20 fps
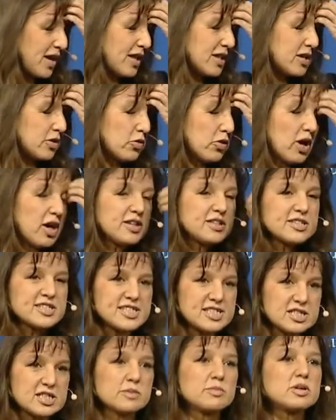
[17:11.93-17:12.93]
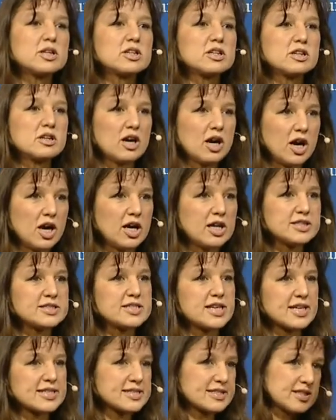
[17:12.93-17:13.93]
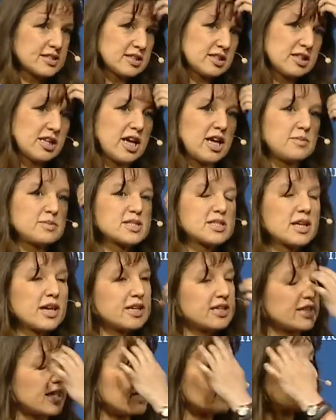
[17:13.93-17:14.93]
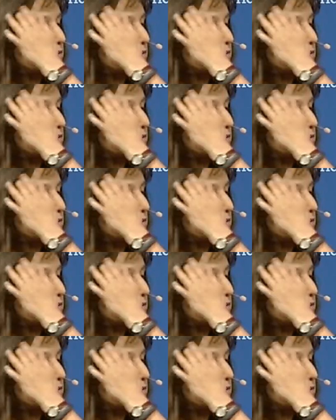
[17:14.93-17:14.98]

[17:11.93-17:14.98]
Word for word: There were other similar untested claims like that.